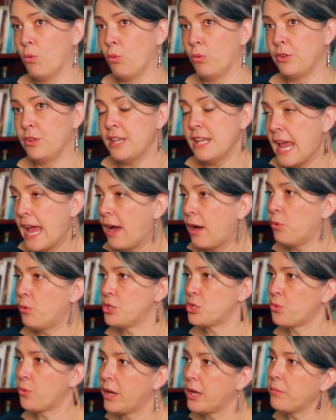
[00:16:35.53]
now
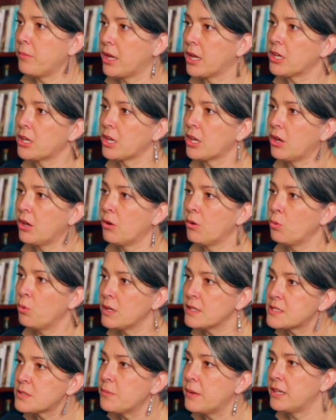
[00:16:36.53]
which way am I going to go?
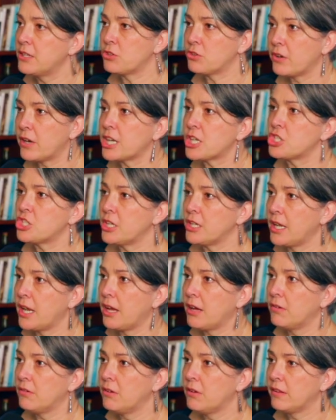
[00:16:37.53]
What's my direction
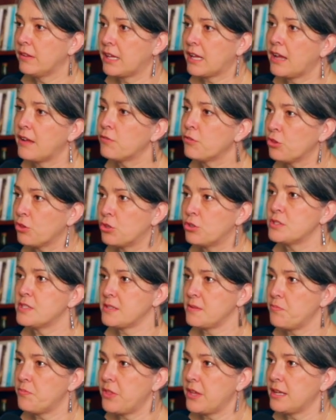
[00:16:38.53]
now? Like yeah. I've learned
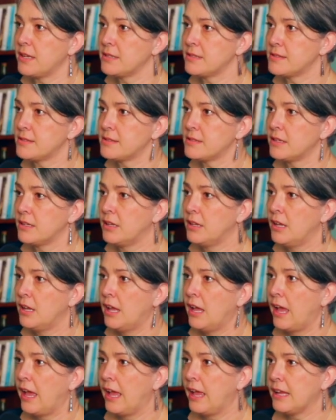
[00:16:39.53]
some things.
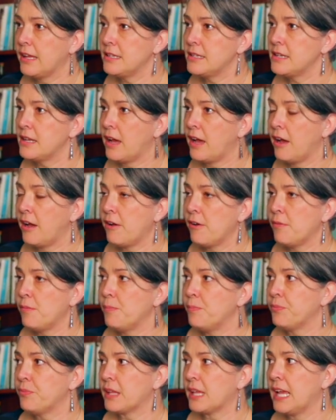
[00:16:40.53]
And
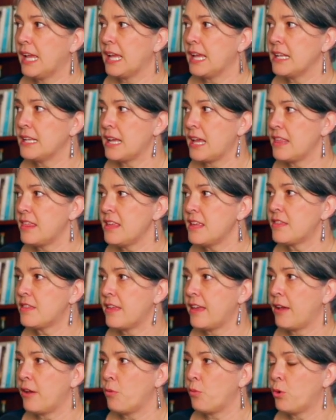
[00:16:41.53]
um and I think
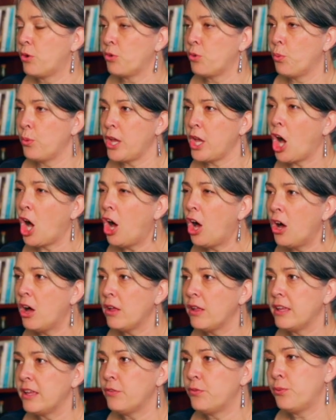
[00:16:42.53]
that we,
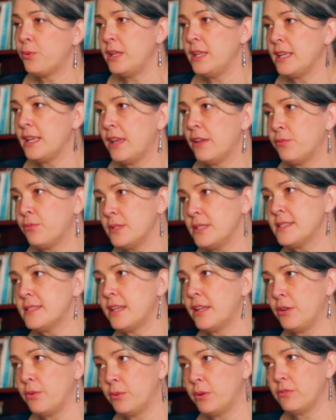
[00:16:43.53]
all if we if we
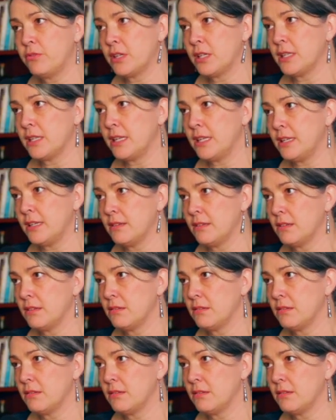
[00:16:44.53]
sit and we really